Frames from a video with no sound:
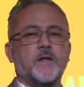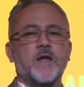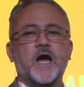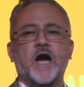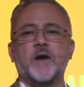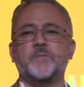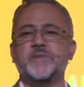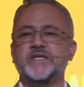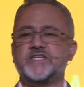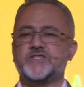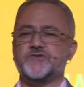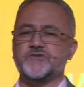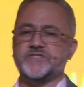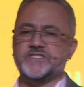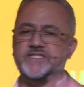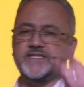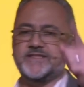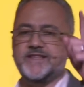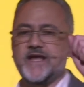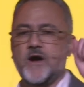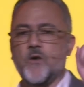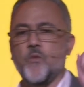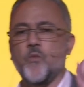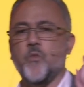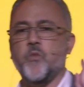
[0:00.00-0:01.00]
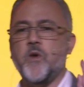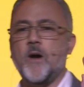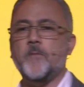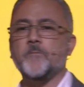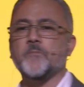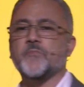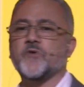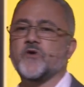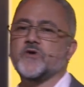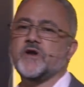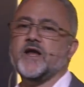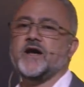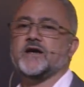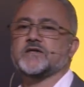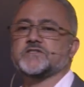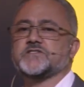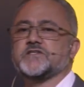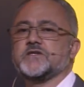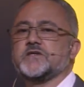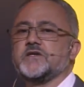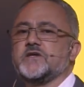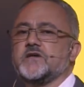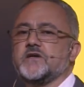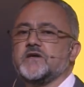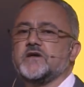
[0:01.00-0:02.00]
I'm interested in that one product
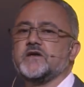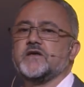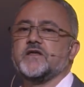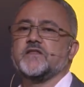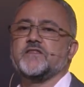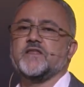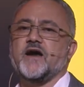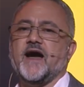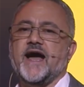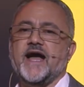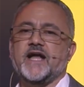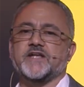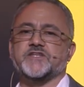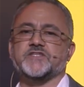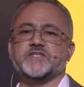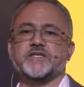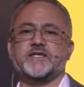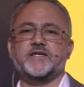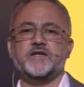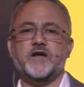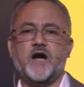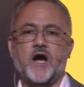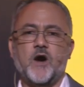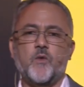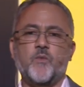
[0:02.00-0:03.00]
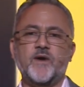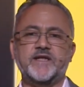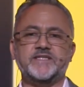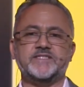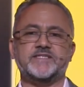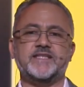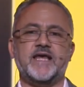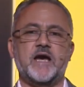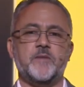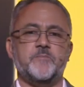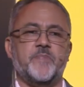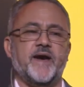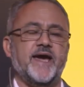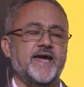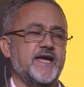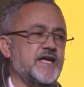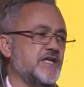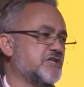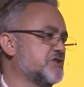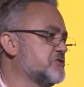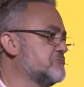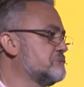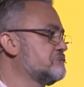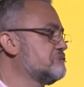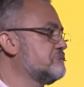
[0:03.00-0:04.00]
that actually I went to that
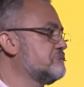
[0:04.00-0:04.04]
page